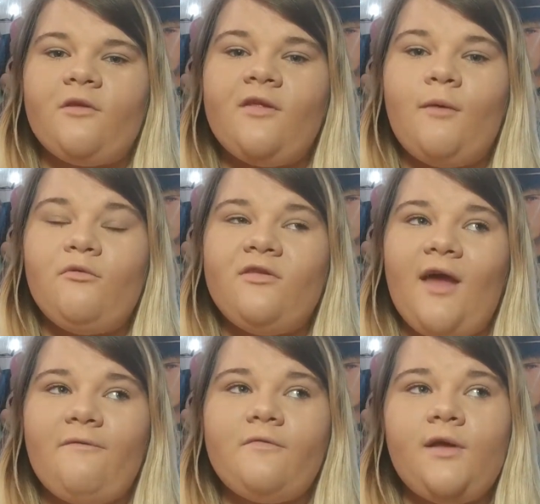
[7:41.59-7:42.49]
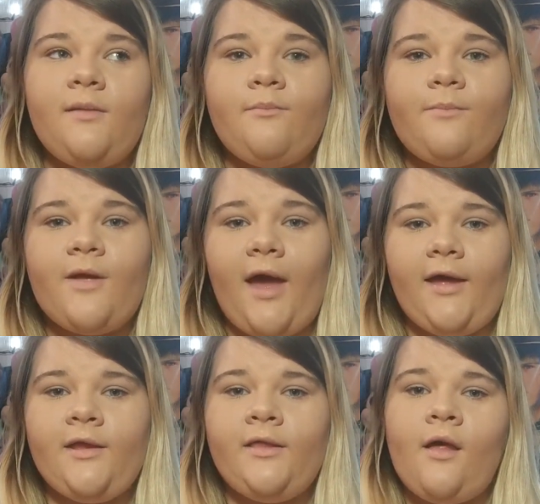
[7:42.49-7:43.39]
So they was definitely
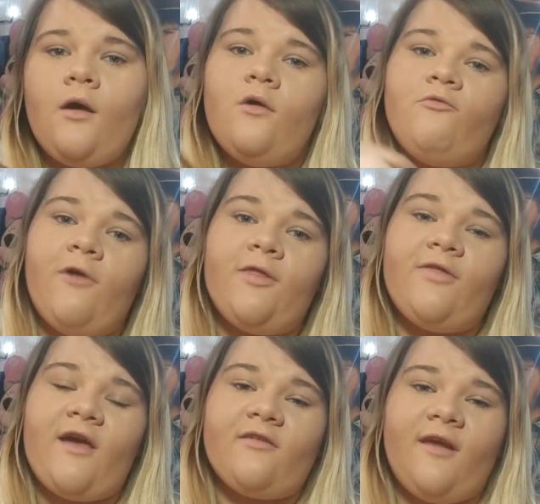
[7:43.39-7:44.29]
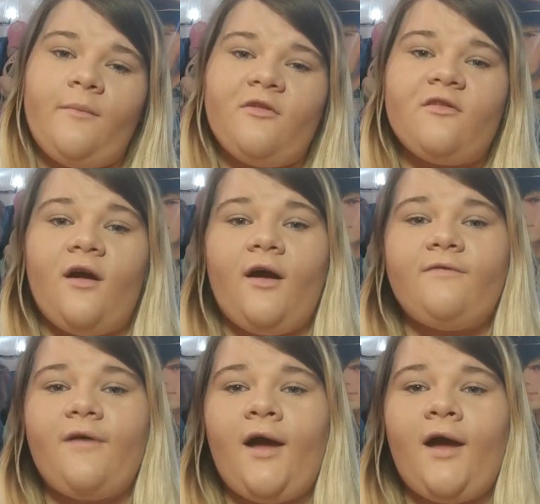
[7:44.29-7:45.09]
getting rid of their summer stuff,